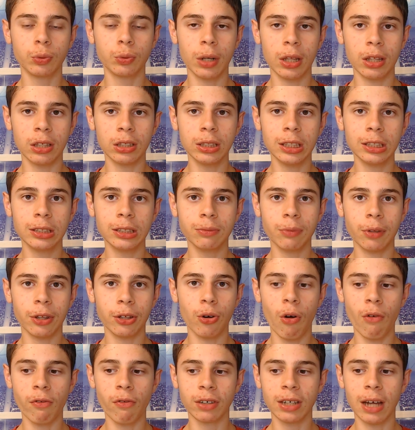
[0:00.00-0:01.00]
win of the season with
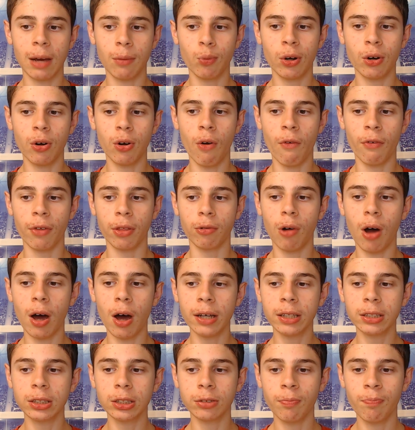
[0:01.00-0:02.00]
an overtime win over the
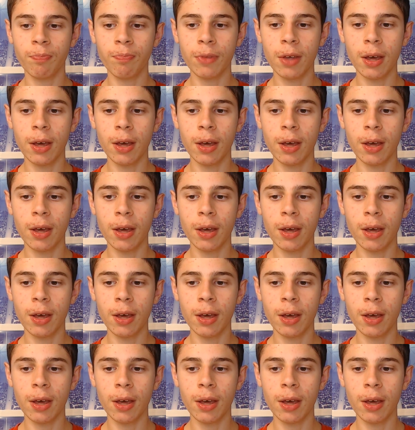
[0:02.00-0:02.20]
Lions.